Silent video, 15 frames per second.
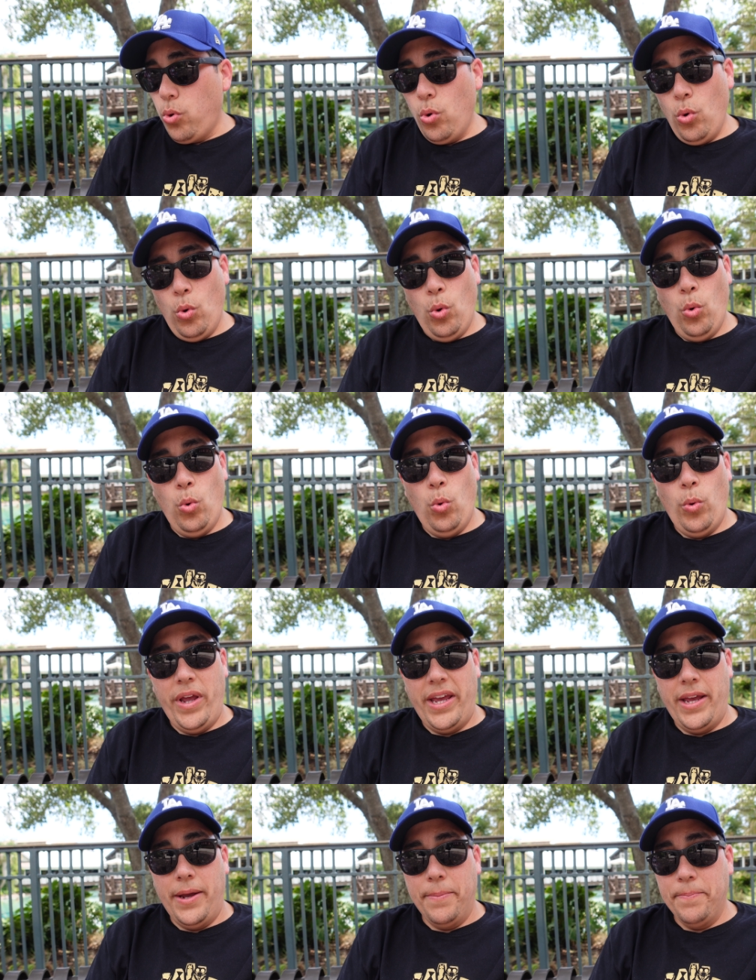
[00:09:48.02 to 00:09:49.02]

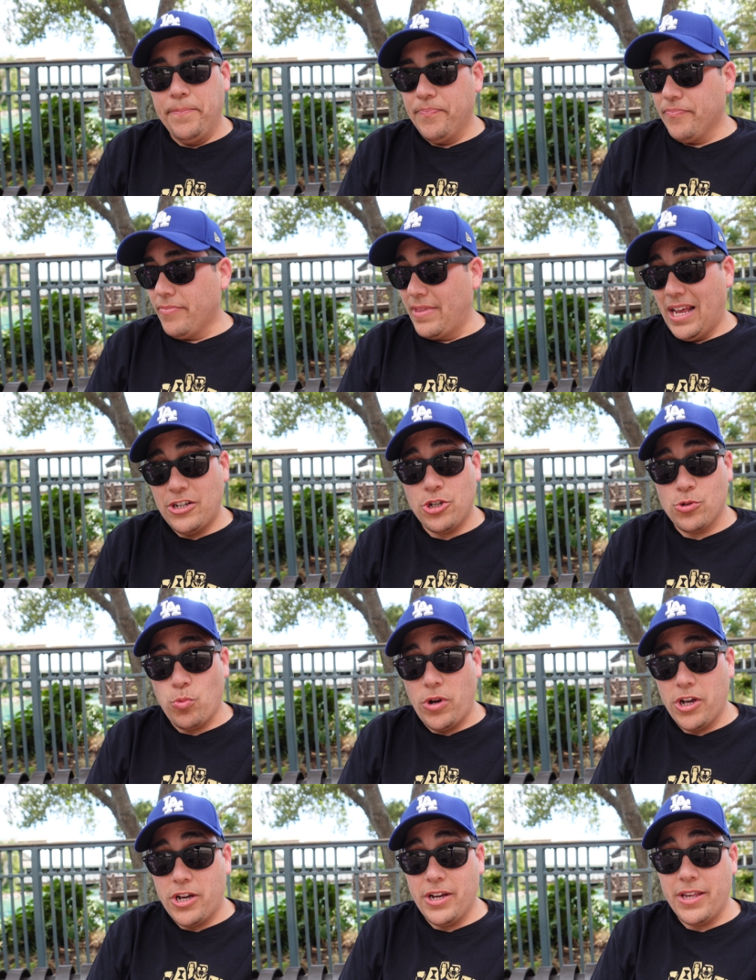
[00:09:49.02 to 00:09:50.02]
Ooh-wee. That's just
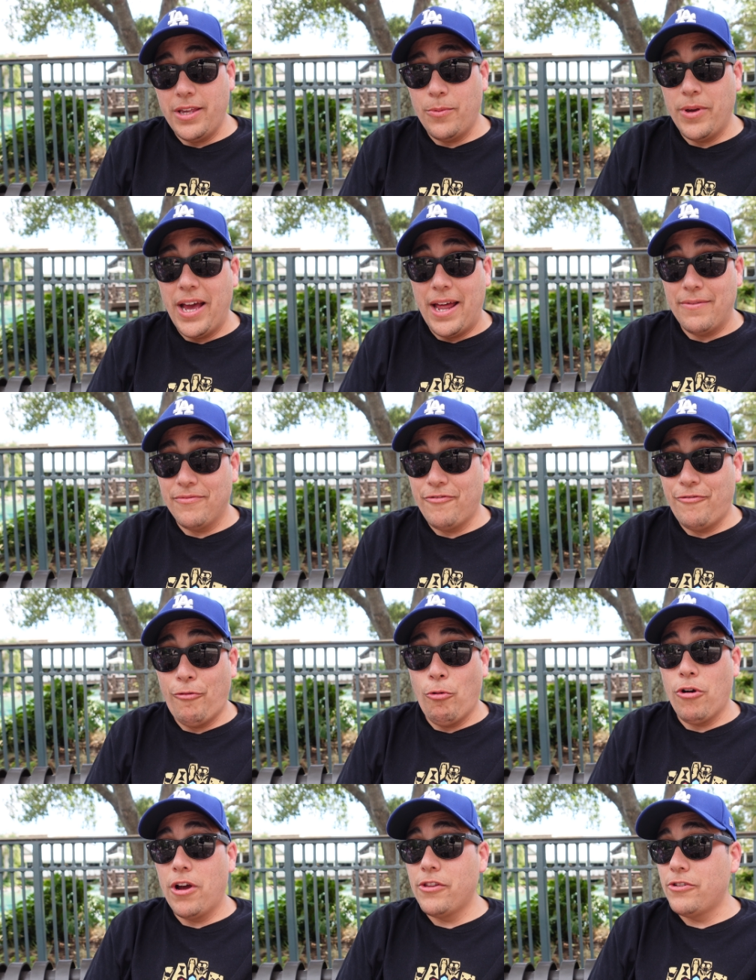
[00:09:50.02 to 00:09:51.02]
one cookie. We got
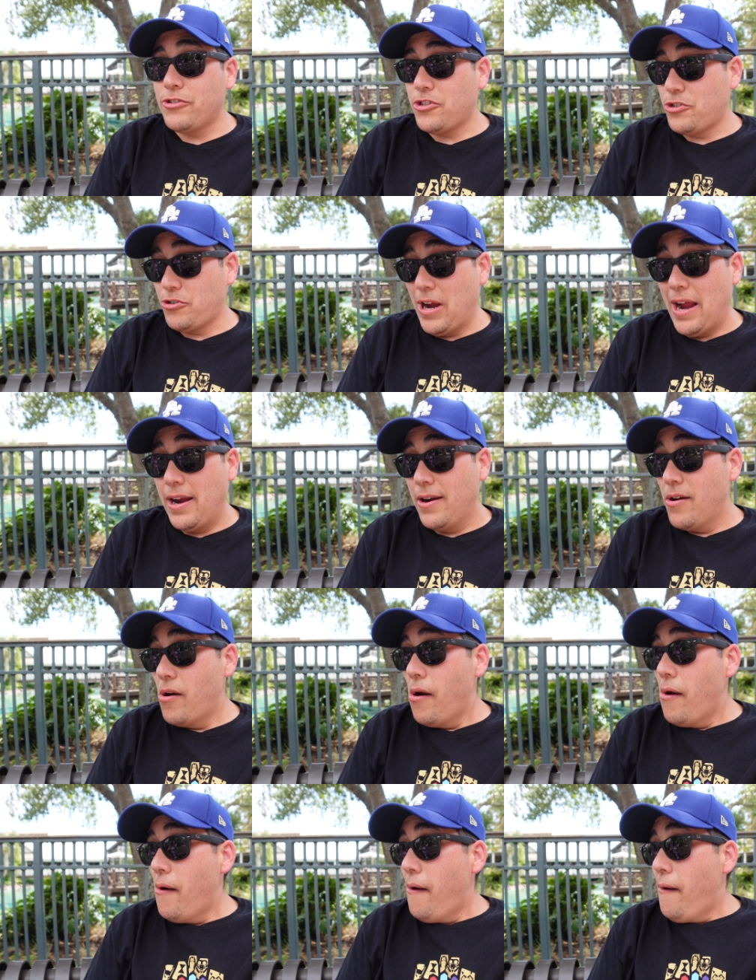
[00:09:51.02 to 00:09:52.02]
four others to try.
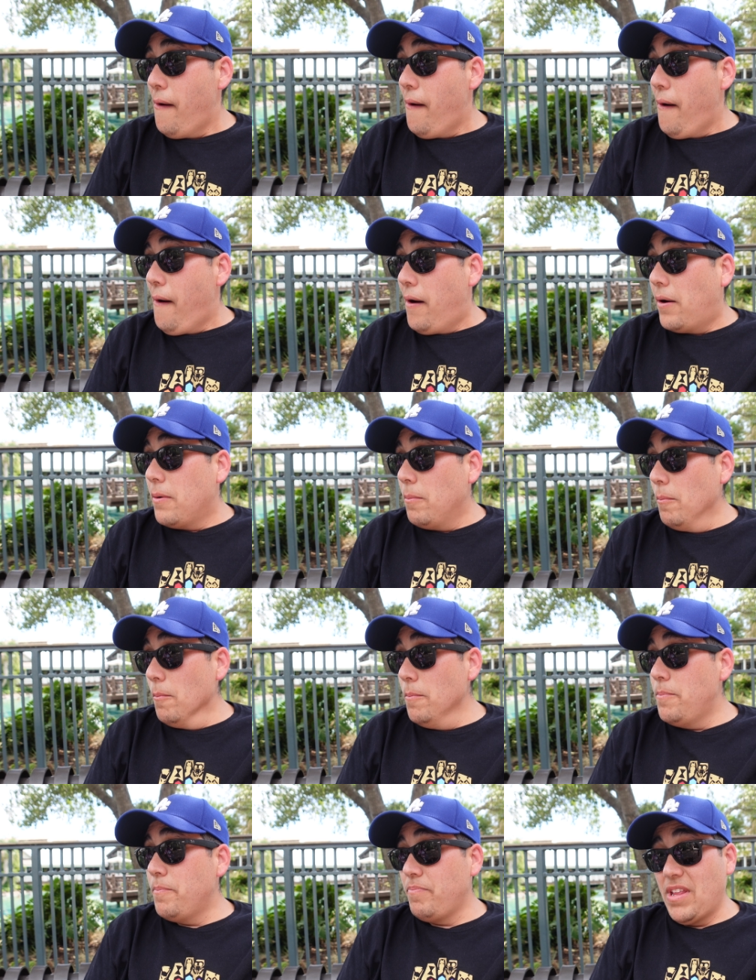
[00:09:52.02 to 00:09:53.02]

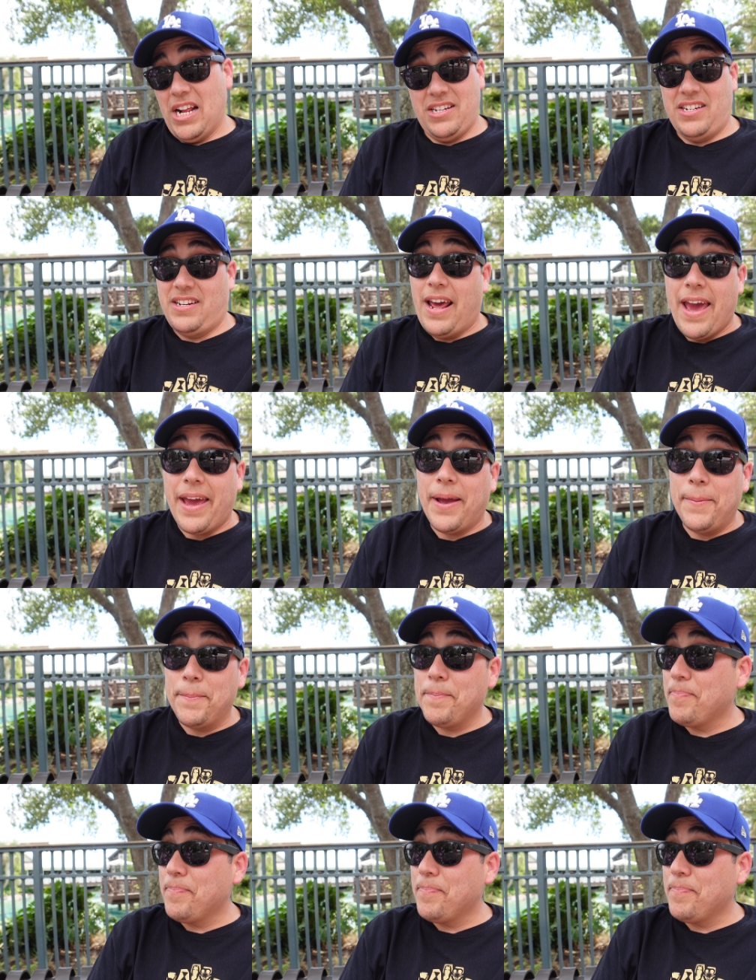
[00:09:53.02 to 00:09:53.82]
Not today.